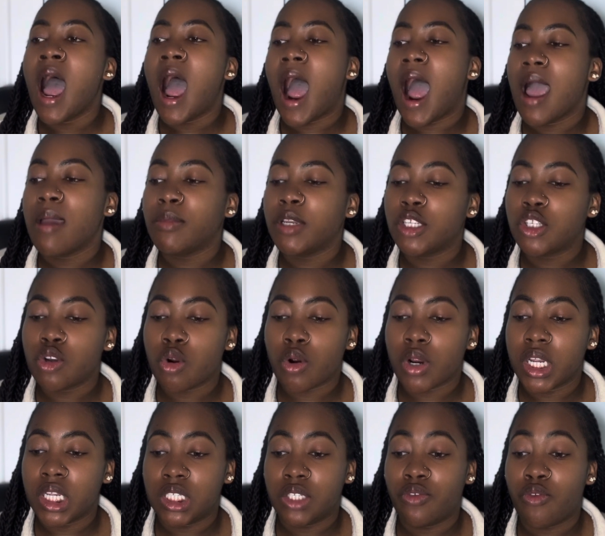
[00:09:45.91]
I'm
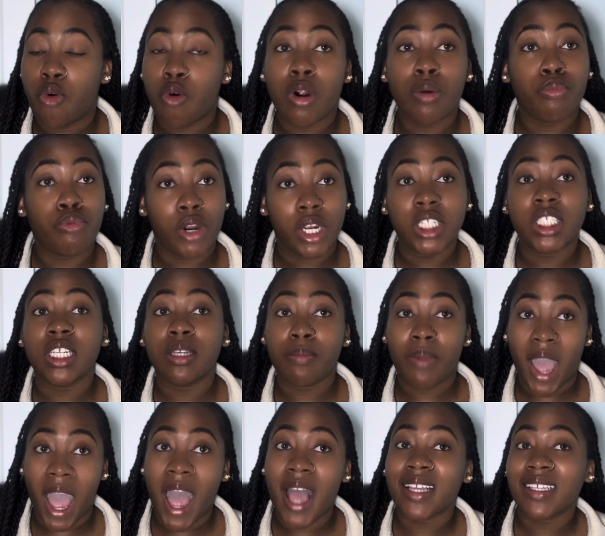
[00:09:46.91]
notorious for brushing
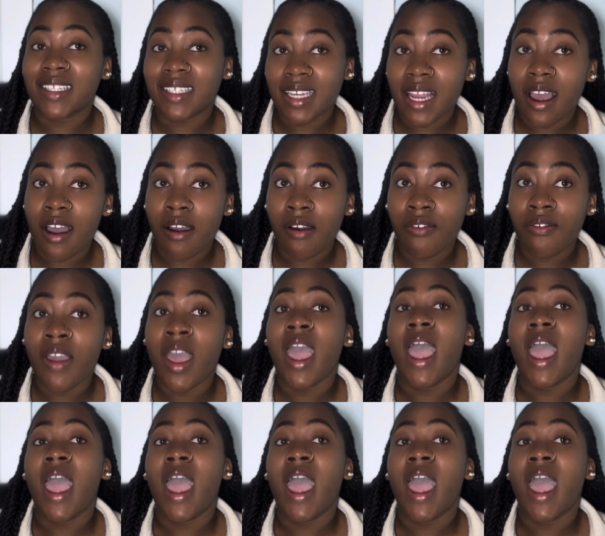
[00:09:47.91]
past stuff